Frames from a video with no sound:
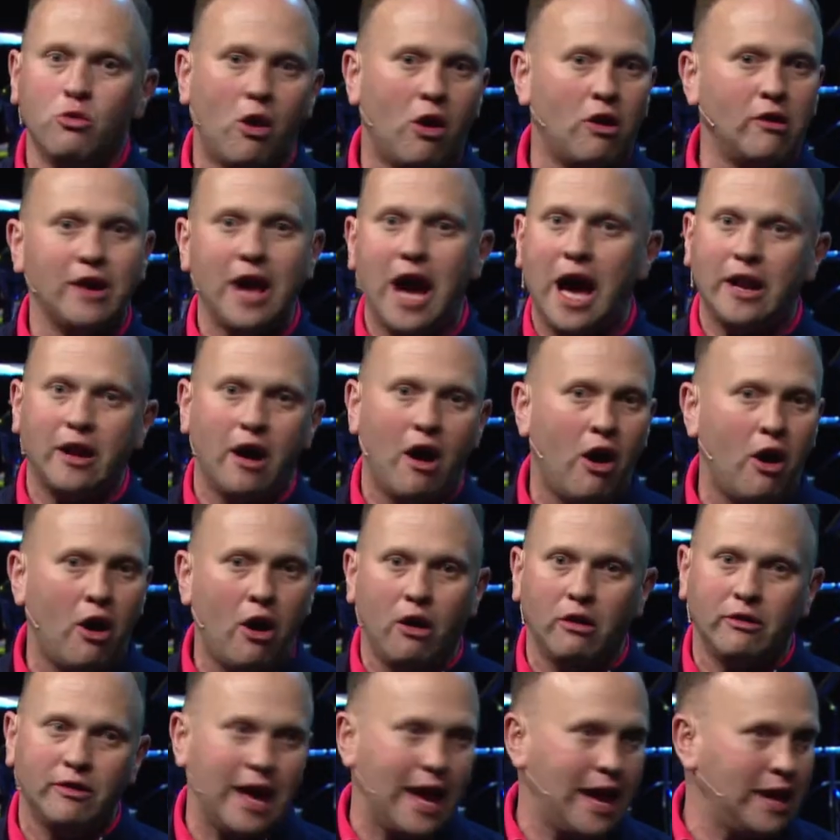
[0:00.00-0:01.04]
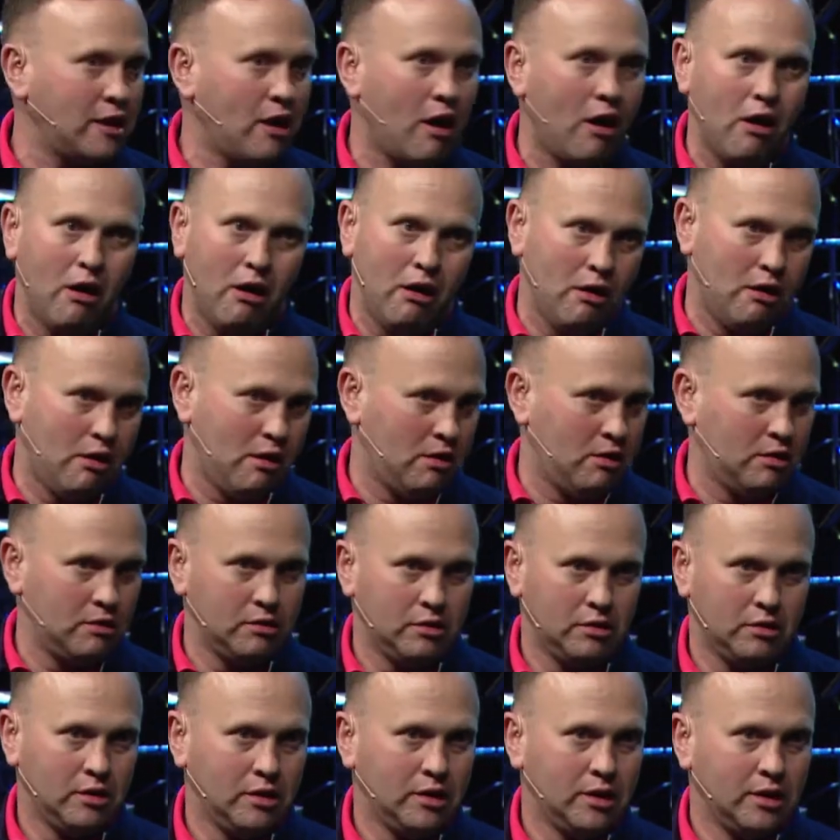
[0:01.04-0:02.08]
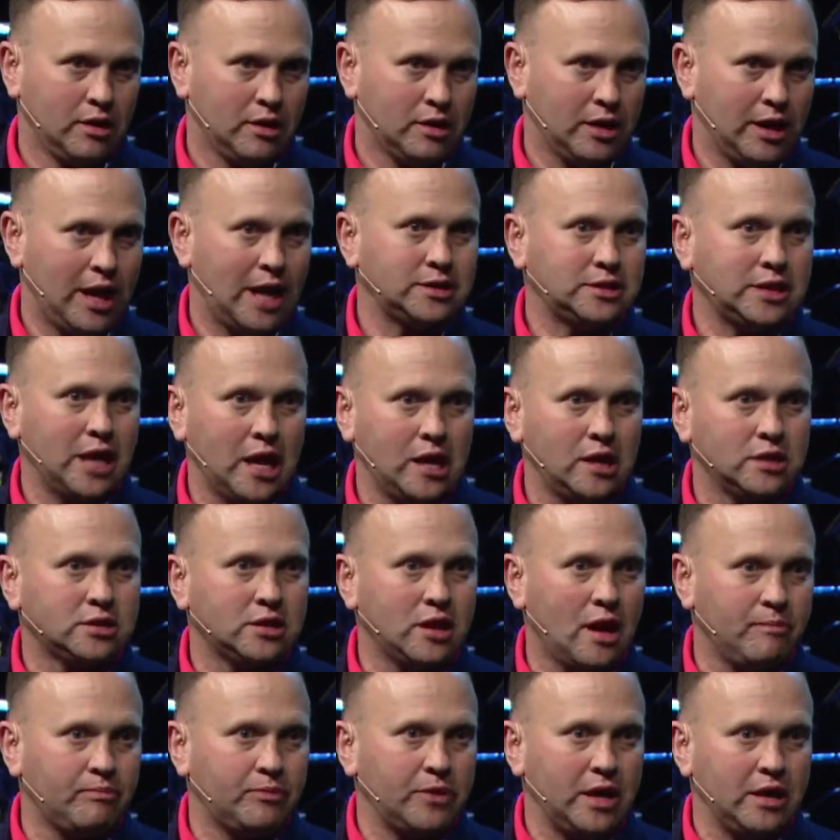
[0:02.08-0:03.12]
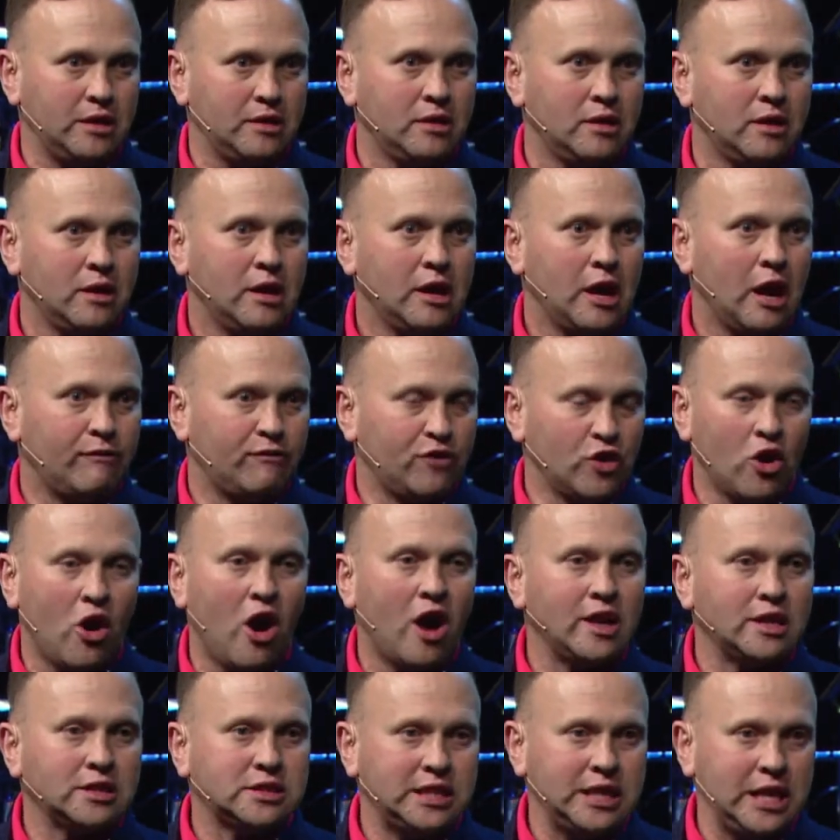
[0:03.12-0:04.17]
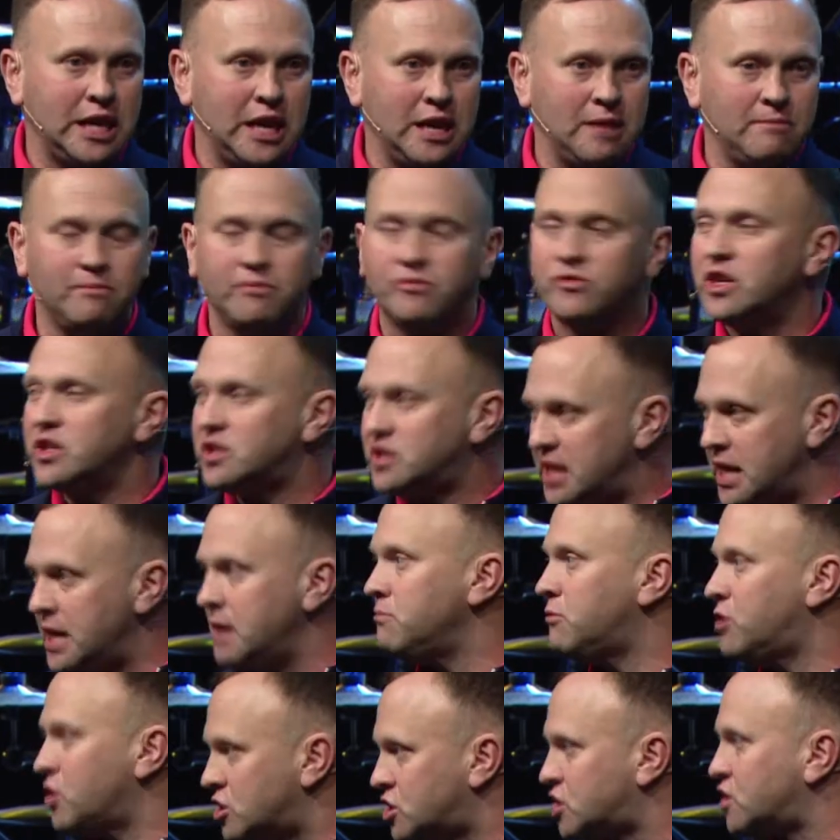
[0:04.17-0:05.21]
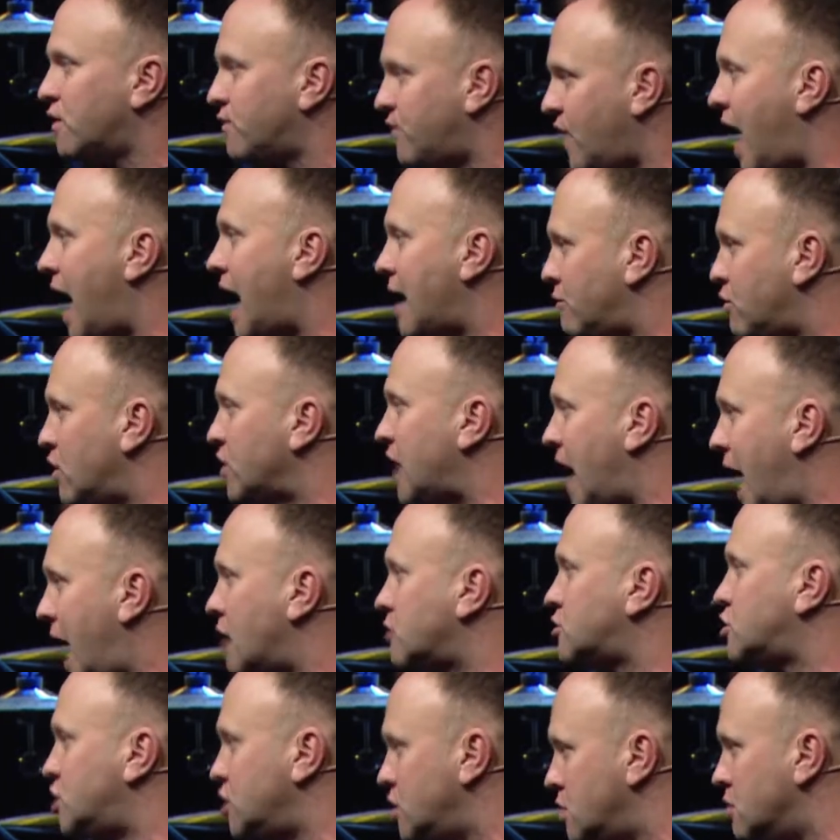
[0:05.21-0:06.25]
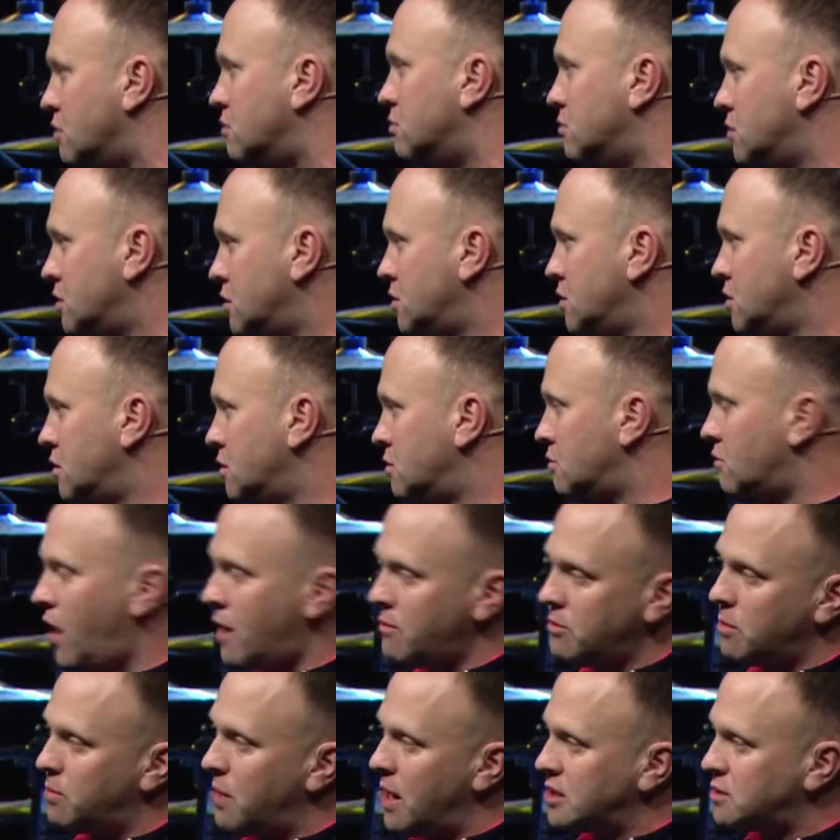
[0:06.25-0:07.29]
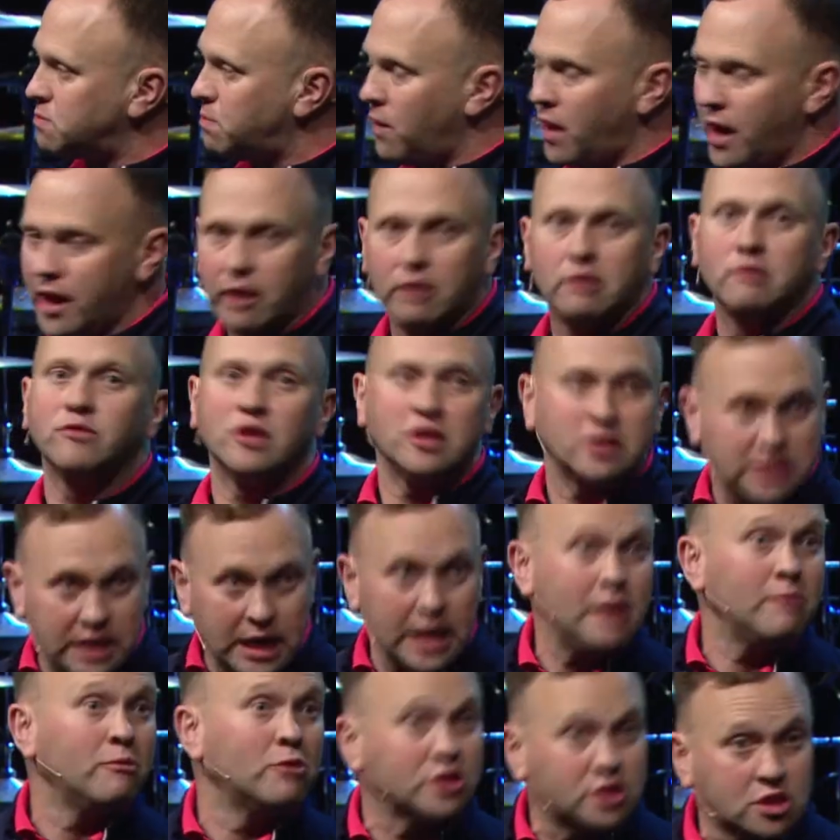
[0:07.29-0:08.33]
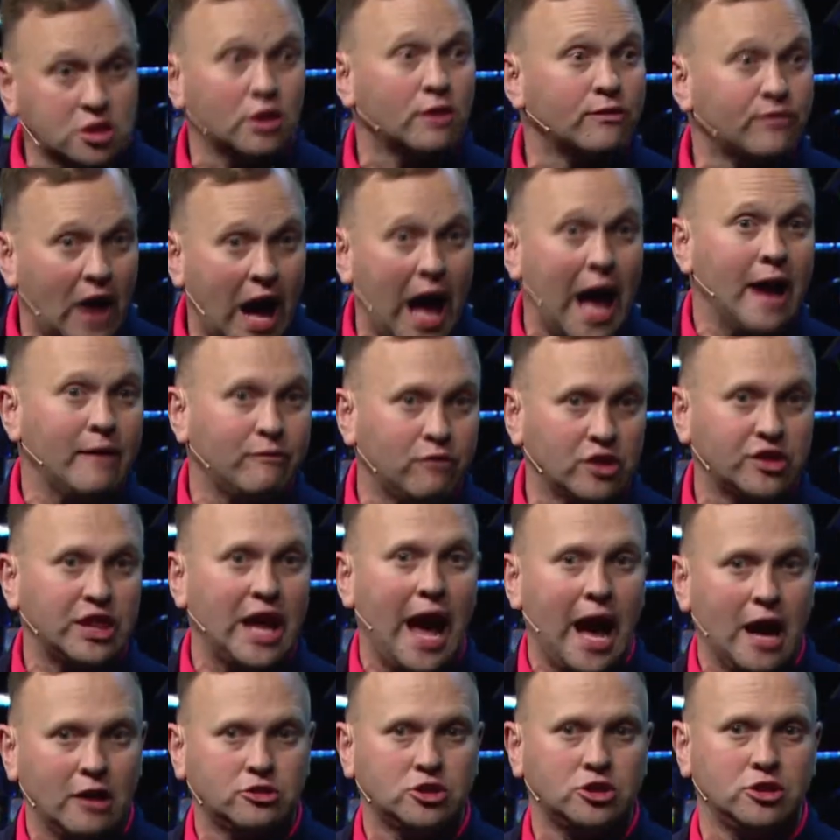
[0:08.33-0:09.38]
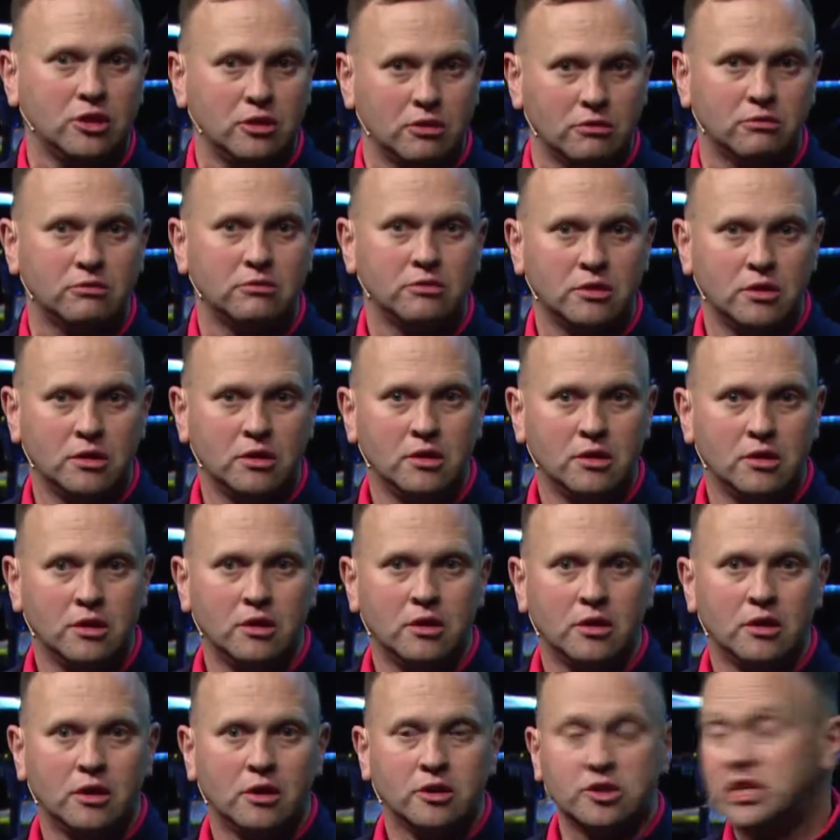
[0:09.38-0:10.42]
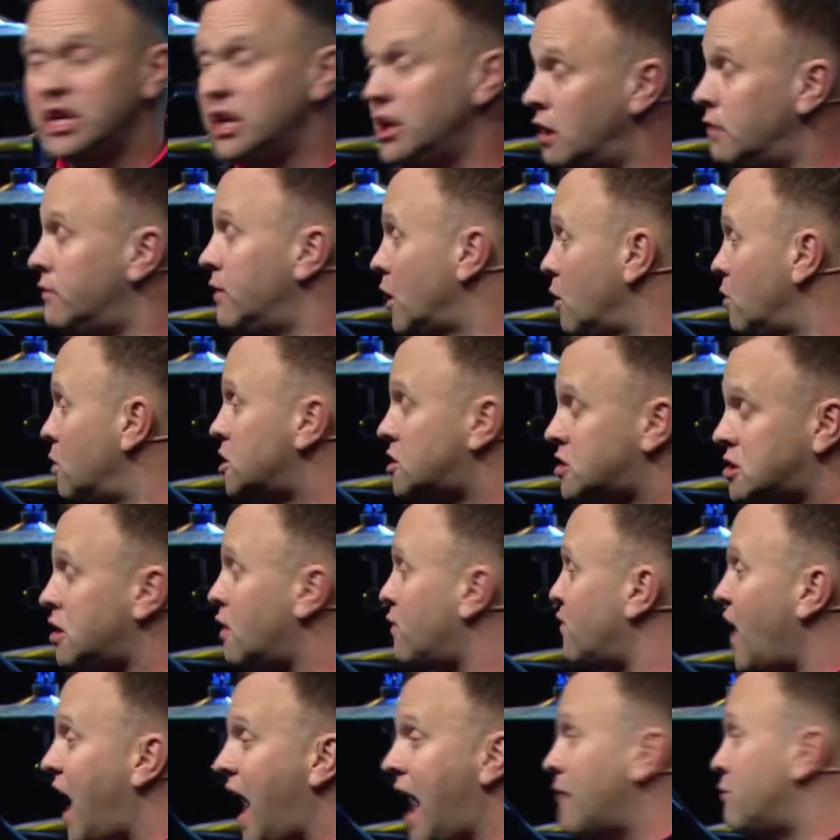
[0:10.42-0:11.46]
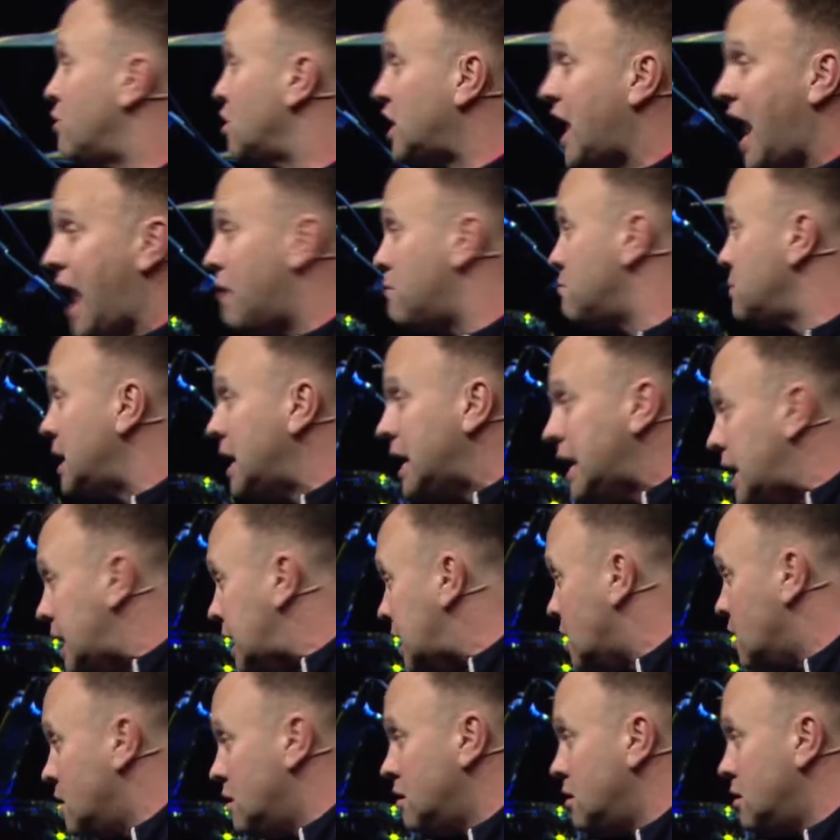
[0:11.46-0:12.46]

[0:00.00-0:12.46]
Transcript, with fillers: are not all and all. Can I tell you something? If you're on a team, the team could survive without you. Well, I'm the best player. The team would survive without you. Cedarville would survive without me.